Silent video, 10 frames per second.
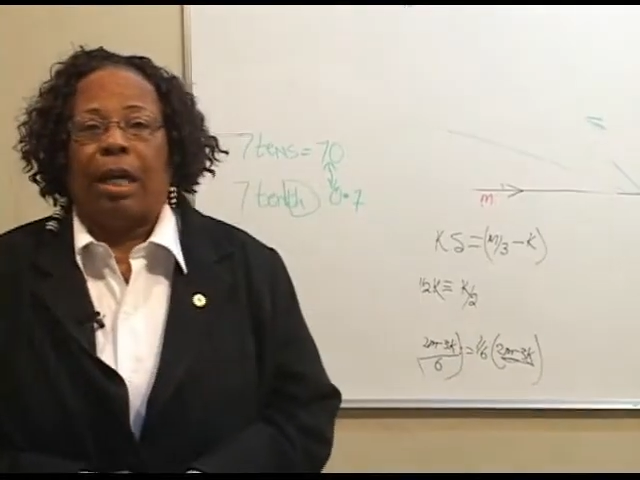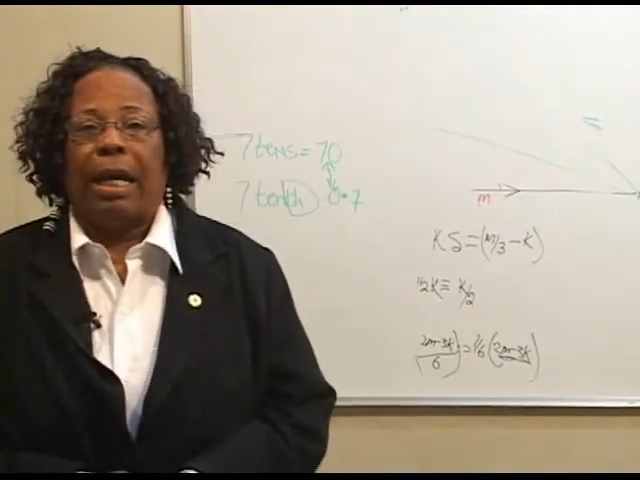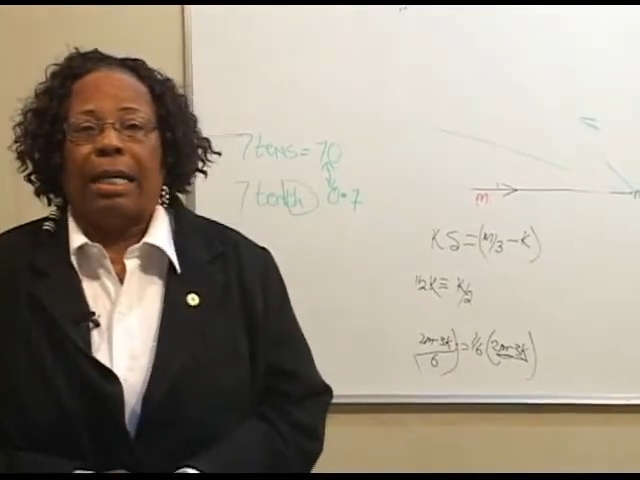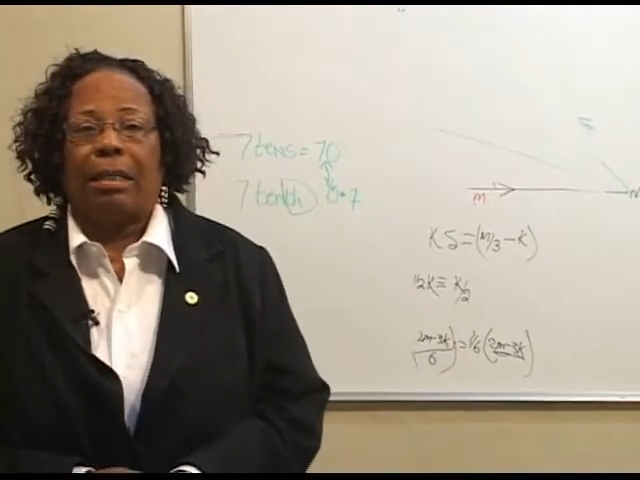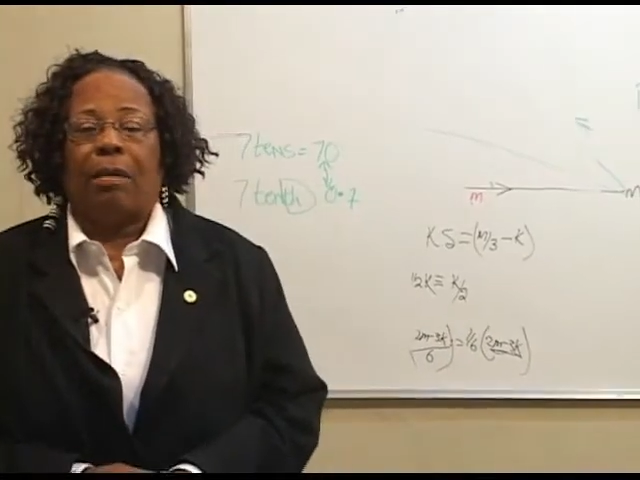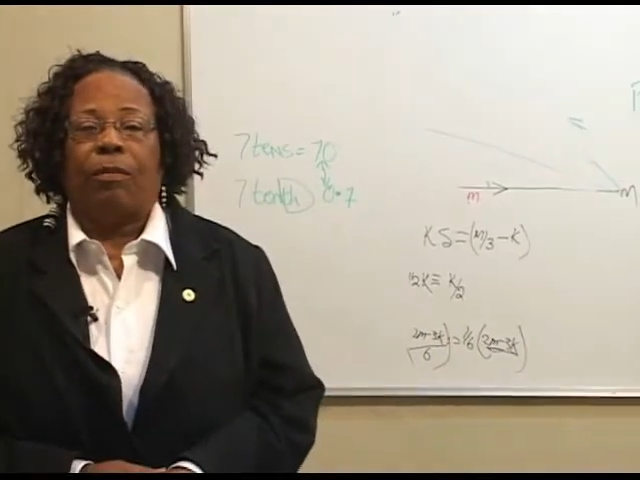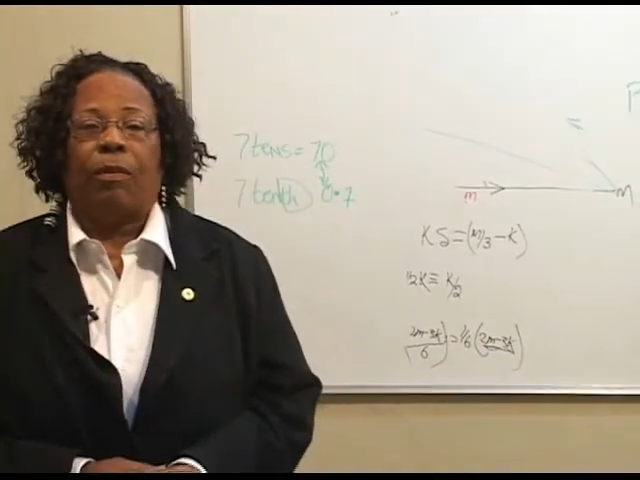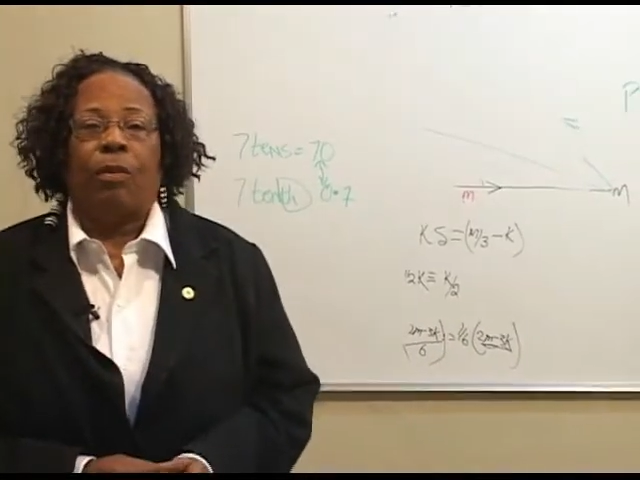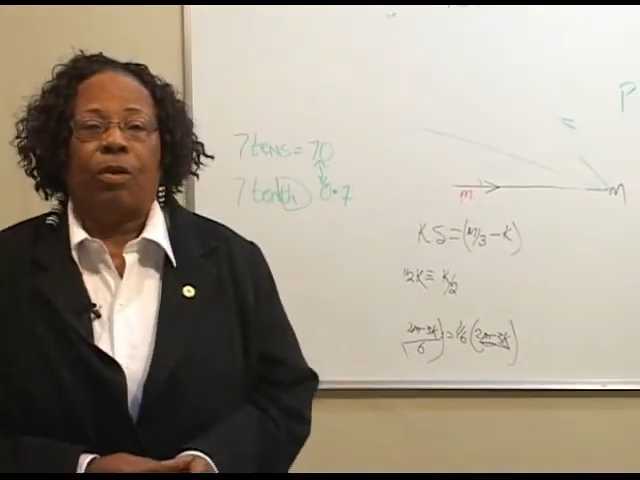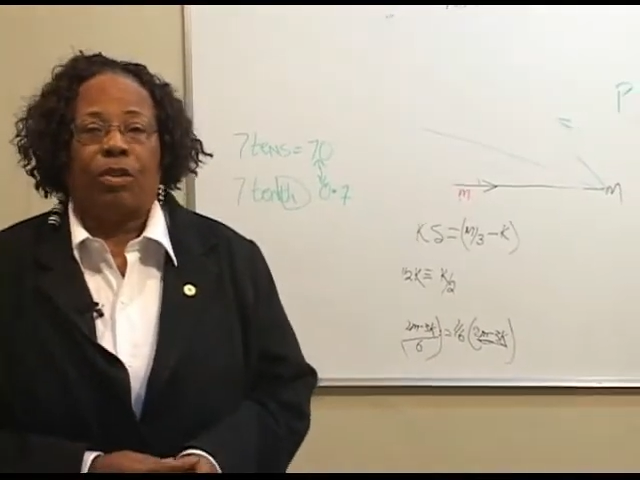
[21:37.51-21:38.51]
And of
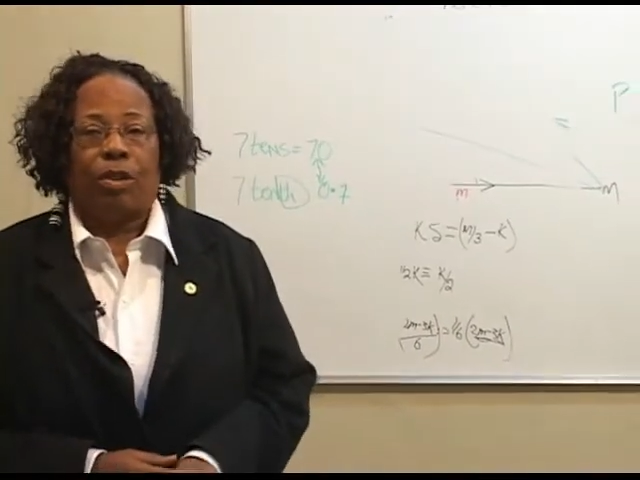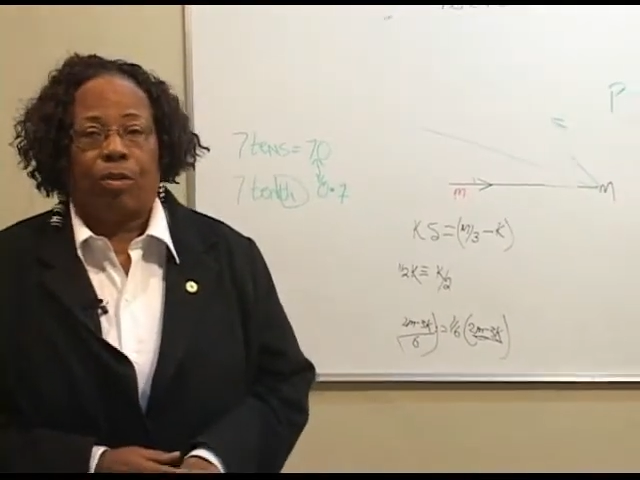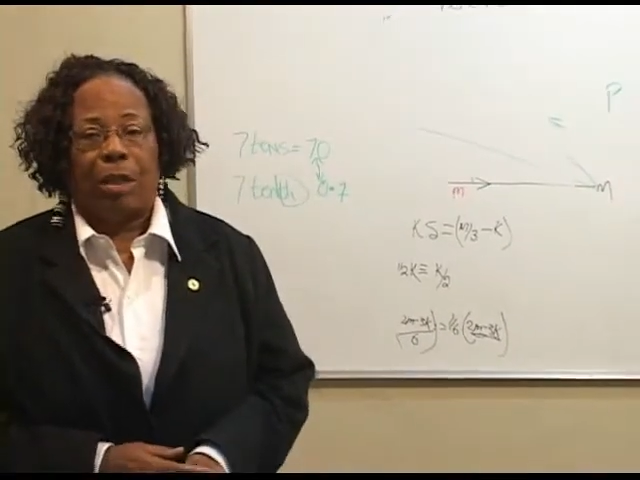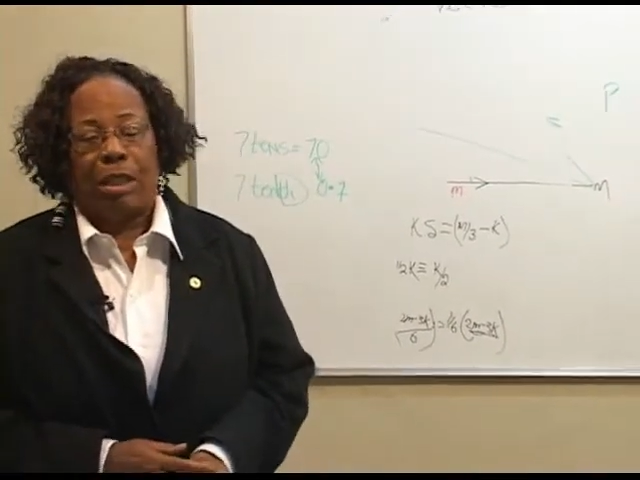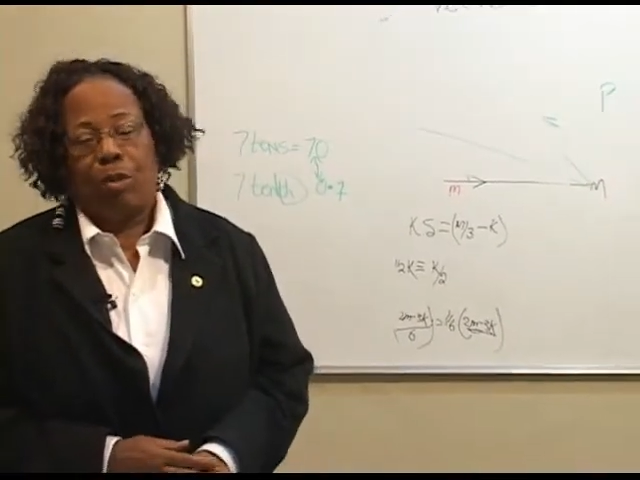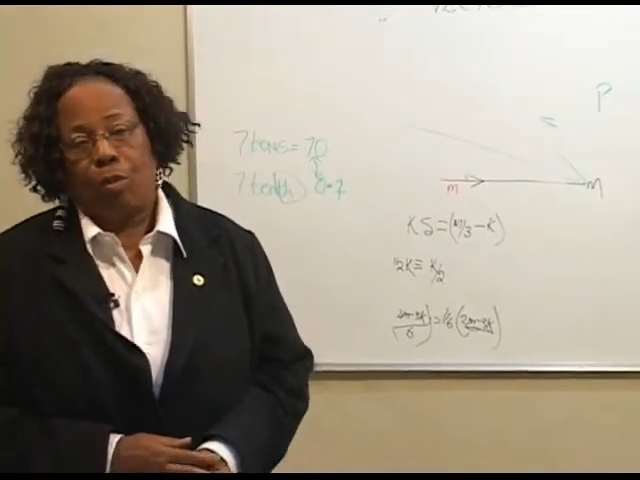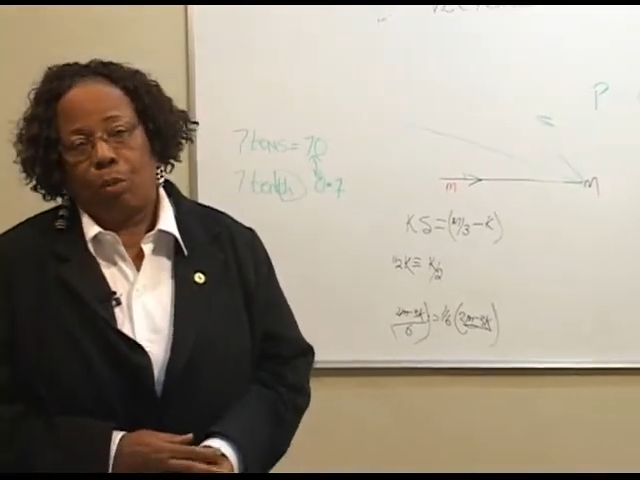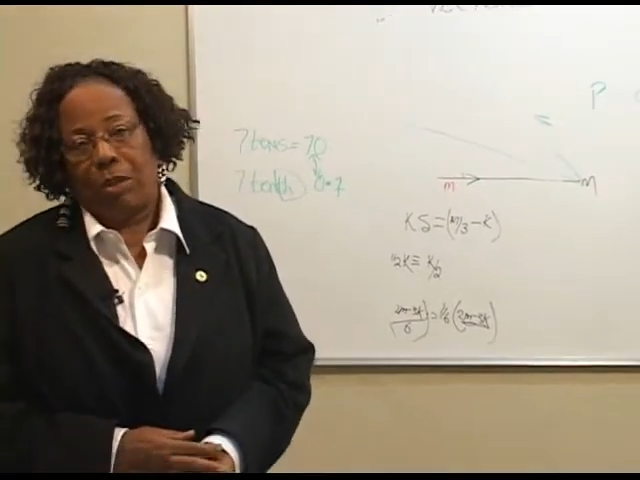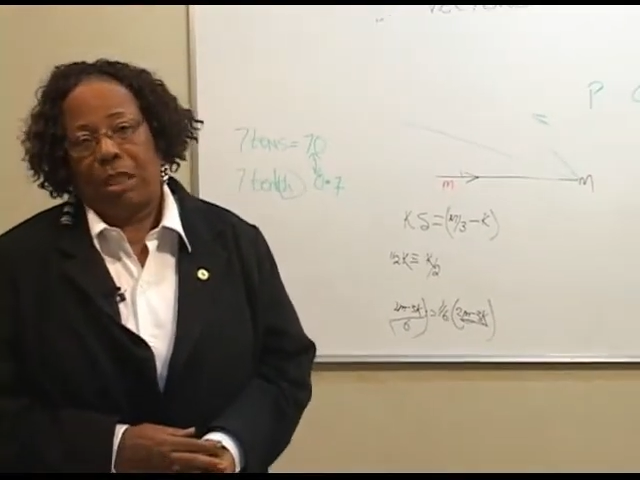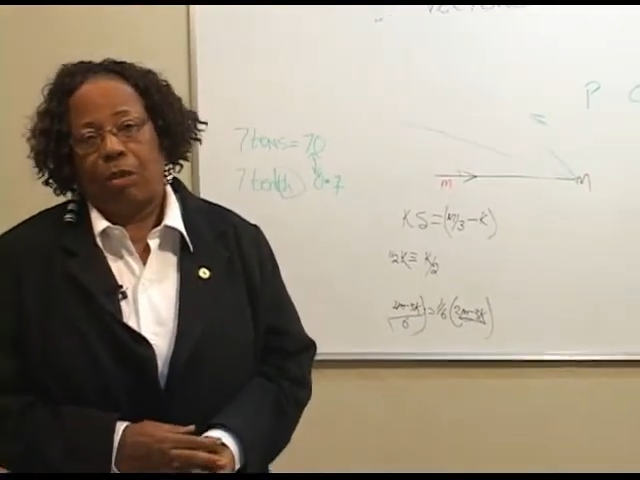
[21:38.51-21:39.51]
course, the grade
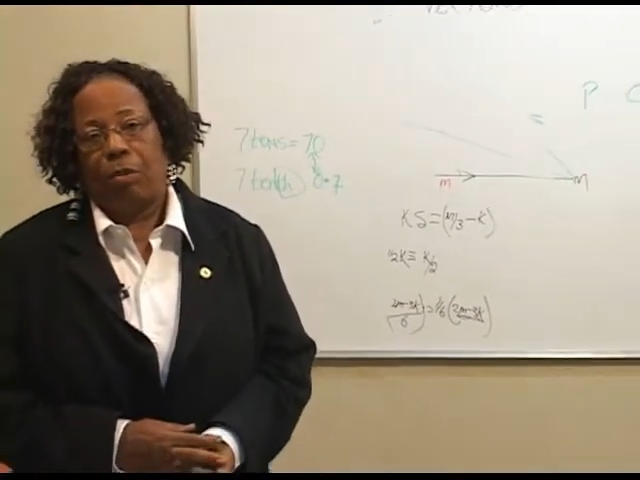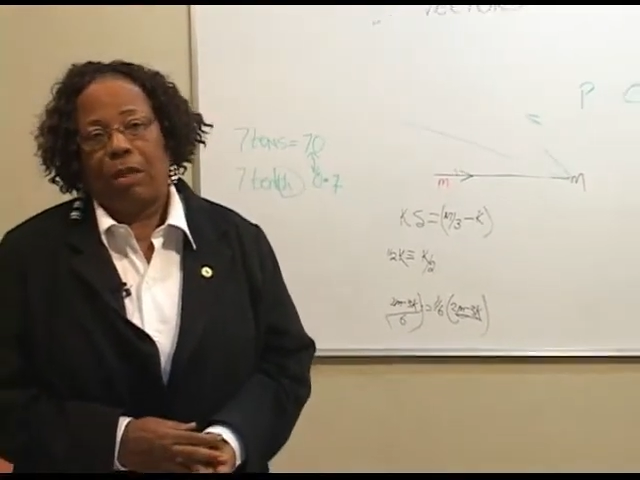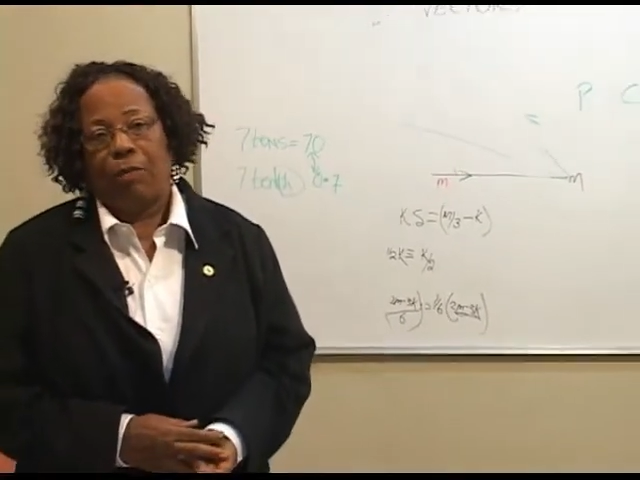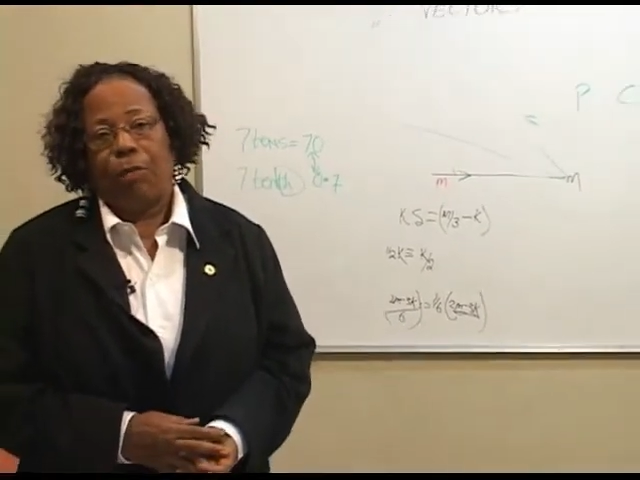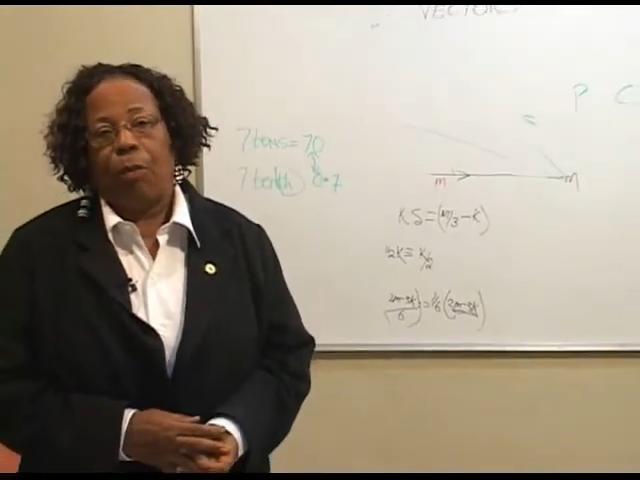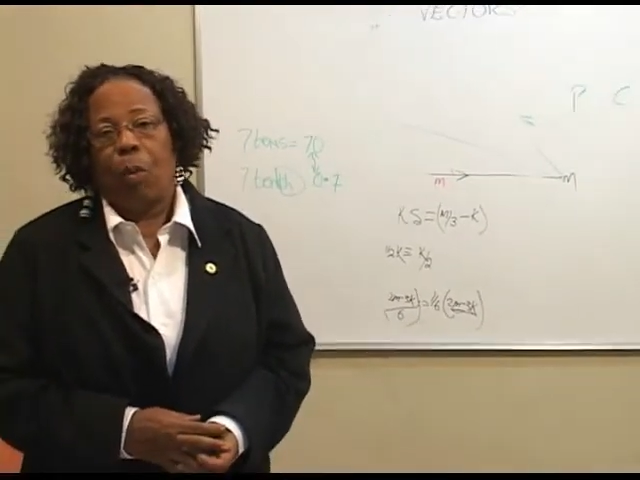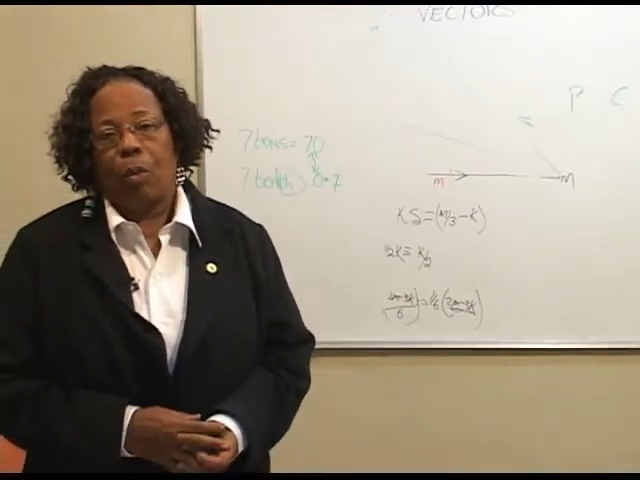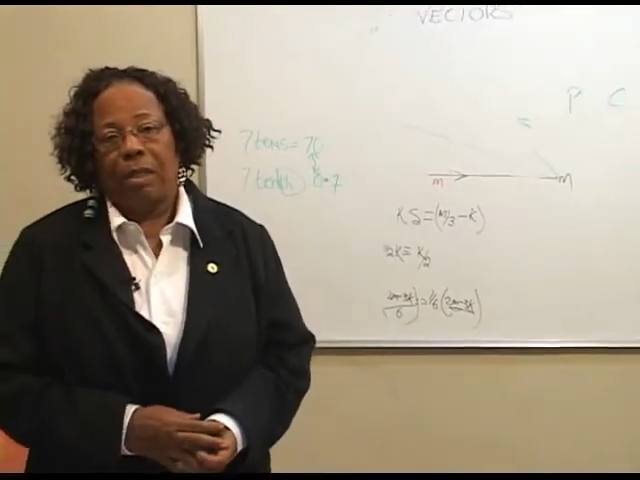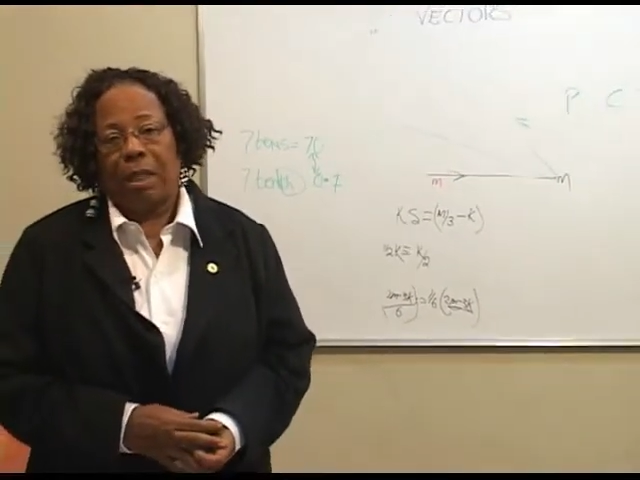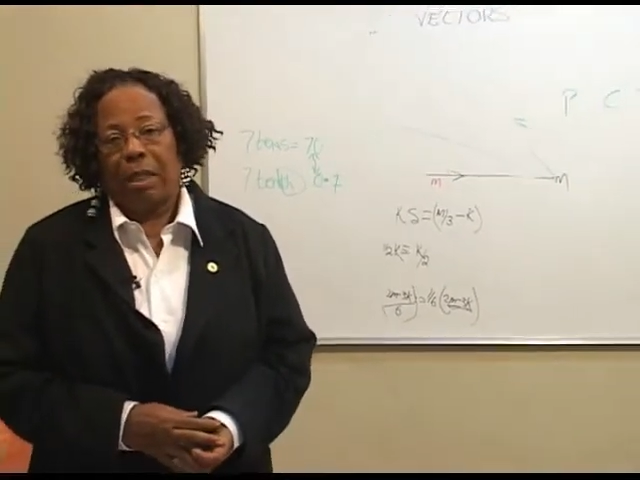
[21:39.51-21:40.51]
2s and the grade
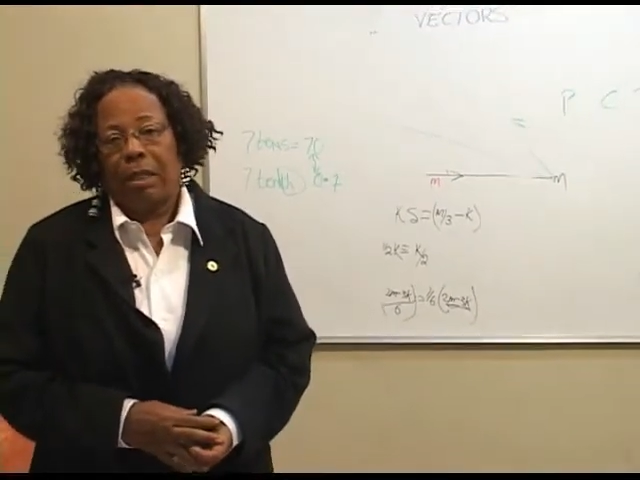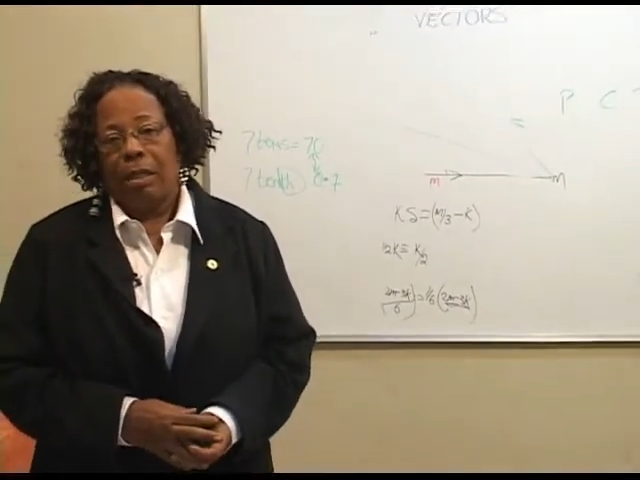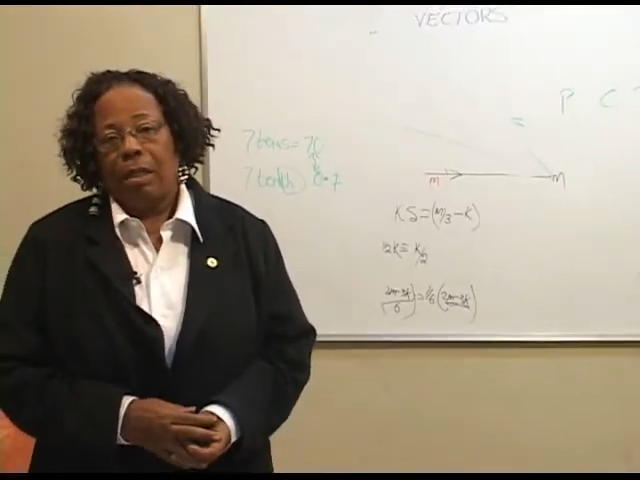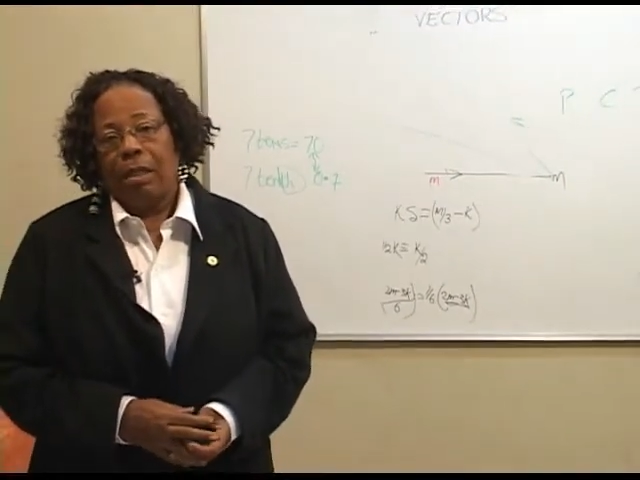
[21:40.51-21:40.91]
4s and